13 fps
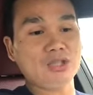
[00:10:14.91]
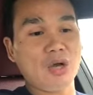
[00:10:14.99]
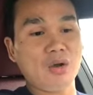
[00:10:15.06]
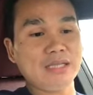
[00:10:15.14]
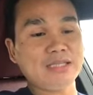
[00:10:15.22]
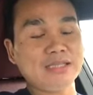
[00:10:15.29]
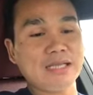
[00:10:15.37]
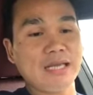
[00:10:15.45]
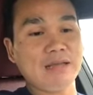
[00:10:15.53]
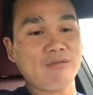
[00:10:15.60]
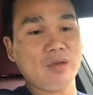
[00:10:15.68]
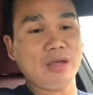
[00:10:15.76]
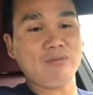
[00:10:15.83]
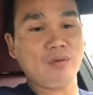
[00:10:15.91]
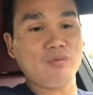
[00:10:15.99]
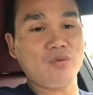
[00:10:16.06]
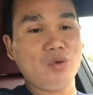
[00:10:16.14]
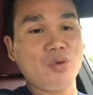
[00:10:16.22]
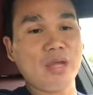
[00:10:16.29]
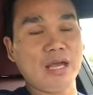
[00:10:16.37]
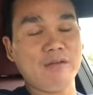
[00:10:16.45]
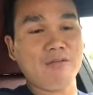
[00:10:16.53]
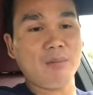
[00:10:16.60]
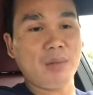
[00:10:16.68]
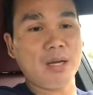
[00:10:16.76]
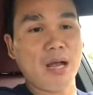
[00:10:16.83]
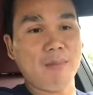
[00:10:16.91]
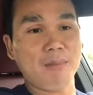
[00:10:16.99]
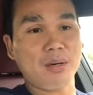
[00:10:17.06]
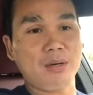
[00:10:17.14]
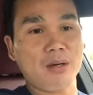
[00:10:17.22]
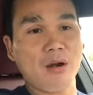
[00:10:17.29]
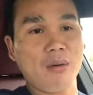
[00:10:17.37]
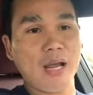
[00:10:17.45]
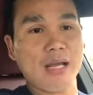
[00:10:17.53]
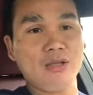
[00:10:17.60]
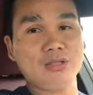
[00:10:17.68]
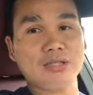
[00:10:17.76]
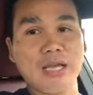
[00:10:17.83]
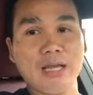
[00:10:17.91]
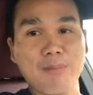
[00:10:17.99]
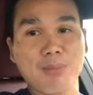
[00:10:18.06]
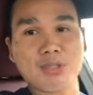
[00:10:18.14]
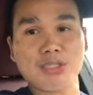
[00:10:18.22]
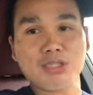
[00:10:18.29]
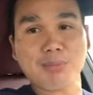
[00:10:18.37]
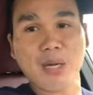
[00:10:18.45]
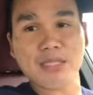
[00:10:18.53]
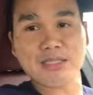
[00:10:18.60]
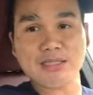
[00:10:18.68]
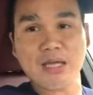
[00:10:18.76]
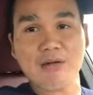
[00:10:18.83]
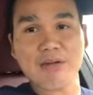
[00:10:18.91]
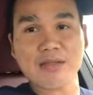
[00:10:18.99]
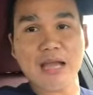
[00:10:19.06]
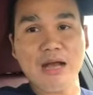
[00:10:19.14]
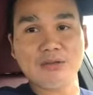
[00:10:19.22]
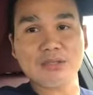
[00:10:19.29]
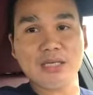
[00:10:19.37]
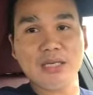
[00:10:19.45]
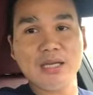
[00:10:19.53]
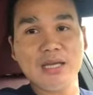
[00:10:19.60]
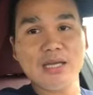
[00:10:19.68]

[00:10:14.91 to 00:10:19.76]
So let's just say if you gave them a number, all right, you say, hey, purchase price is 100,000.